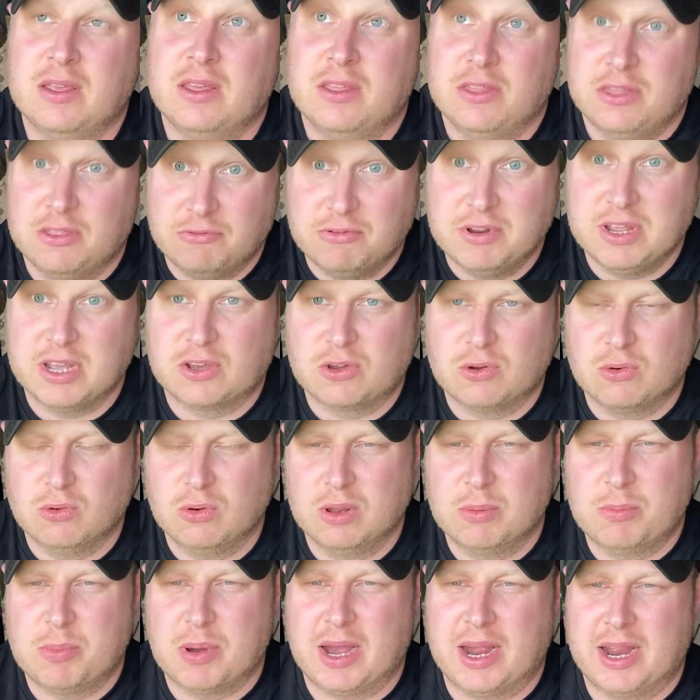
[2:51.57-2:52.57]
rear
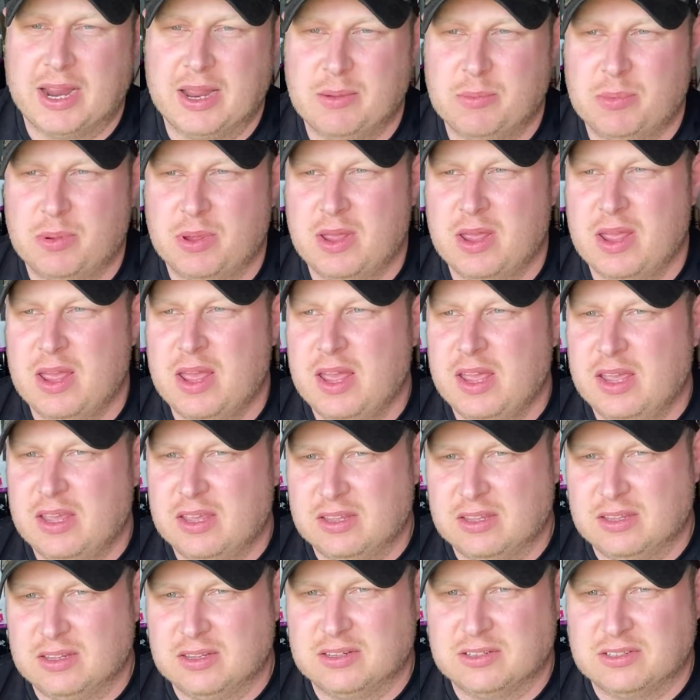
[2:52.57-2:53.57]
cooler pipe
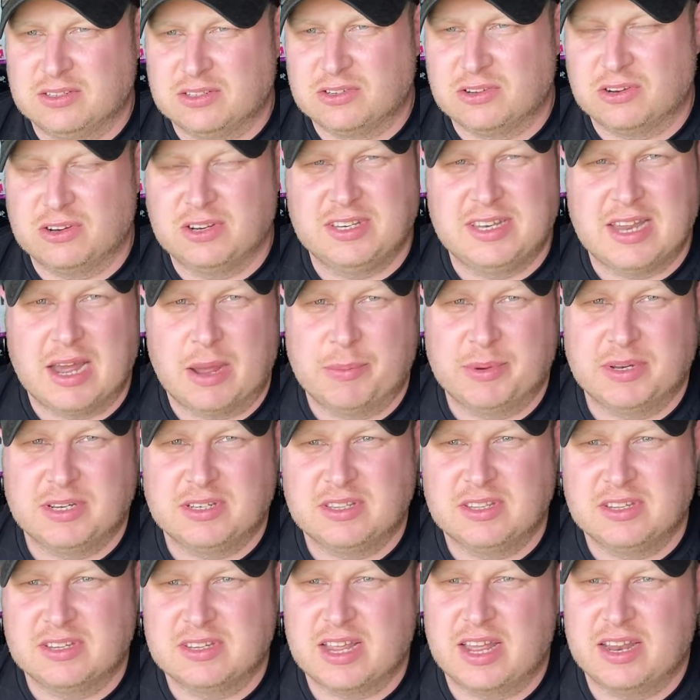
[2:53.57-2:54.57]
has sort of damaged
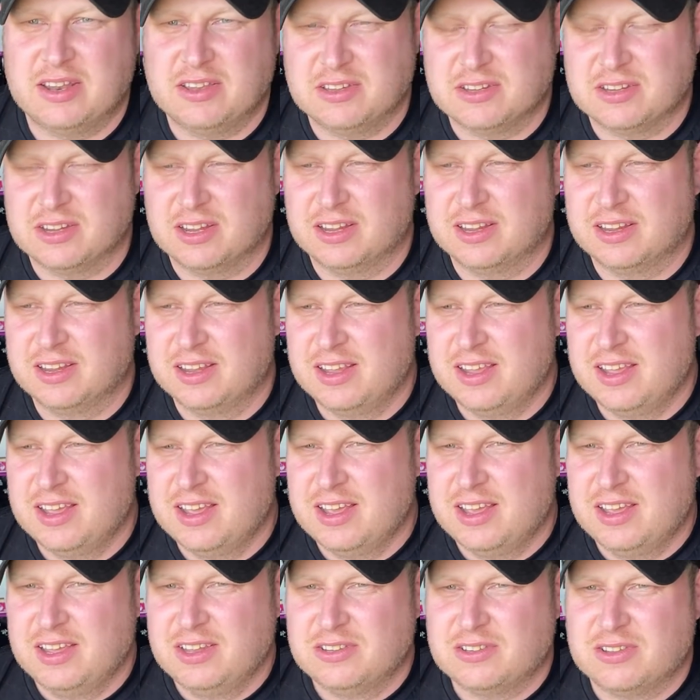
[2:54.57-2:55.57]
the sensor.
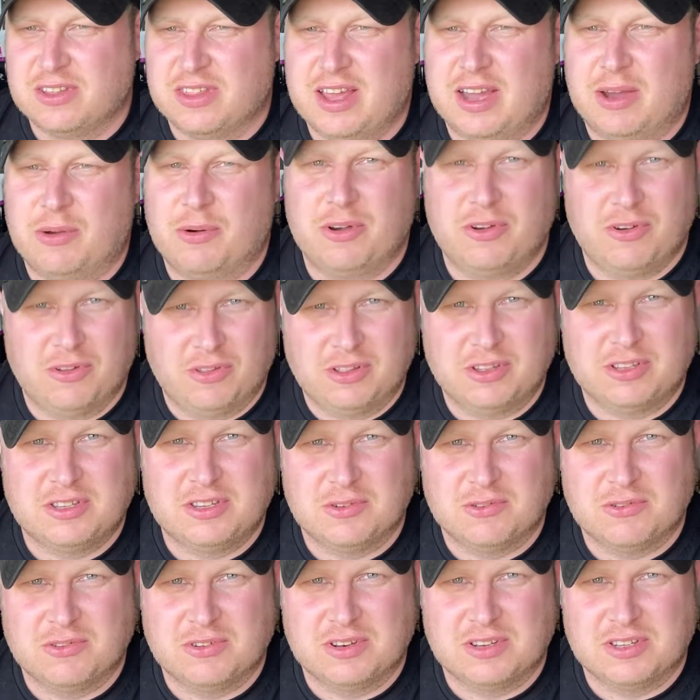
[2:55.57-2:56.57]
So that were another
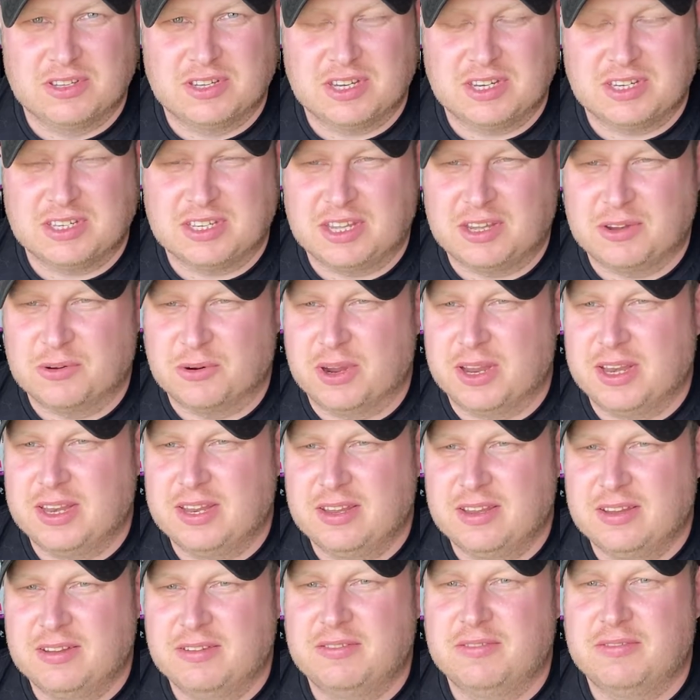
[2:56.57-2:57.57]
260 quid.
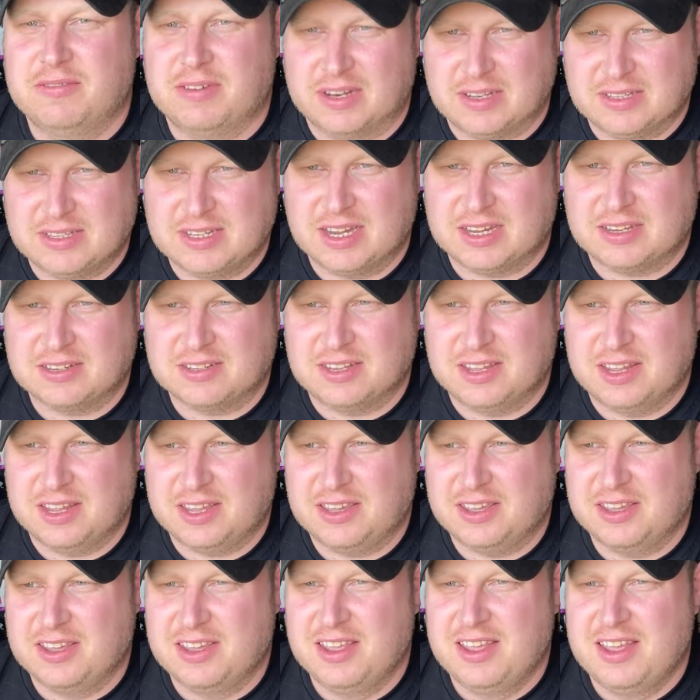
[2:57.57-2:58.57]
Fantastic.
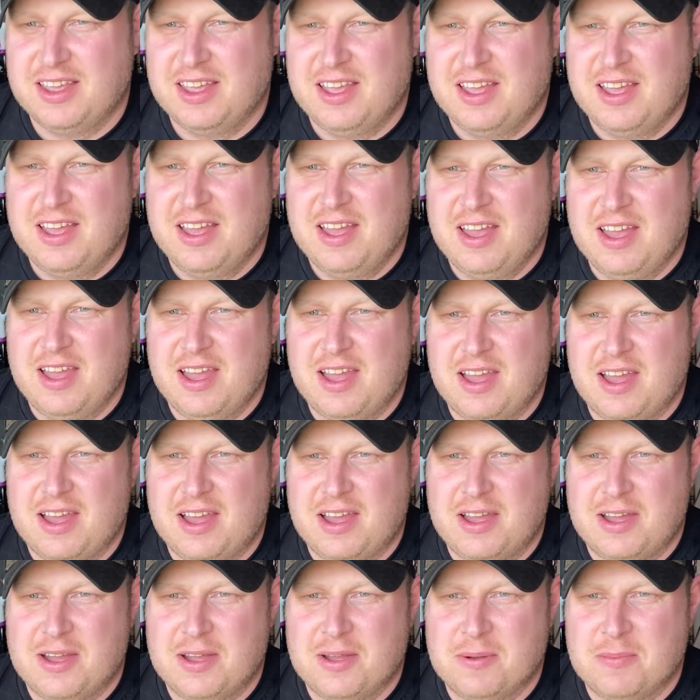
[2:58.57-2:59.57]

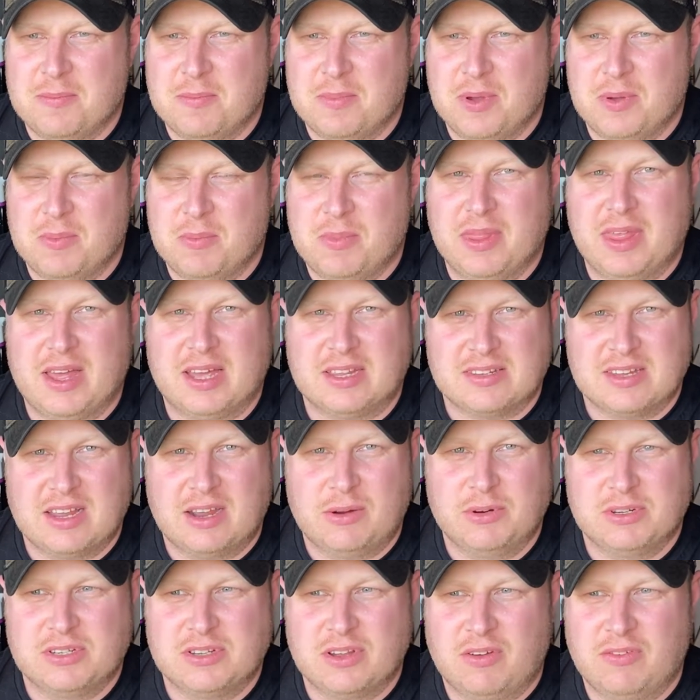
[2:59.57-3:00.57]
But that's how
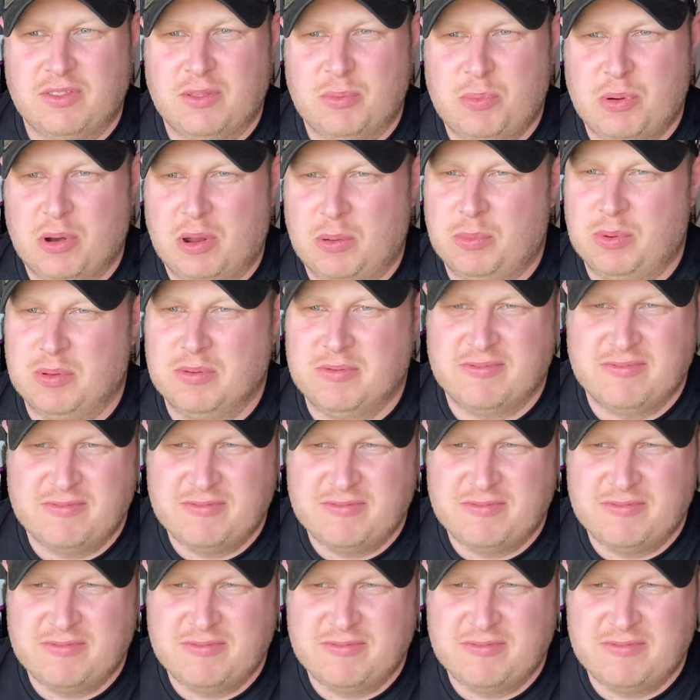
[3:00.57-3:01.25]
we solved the problem.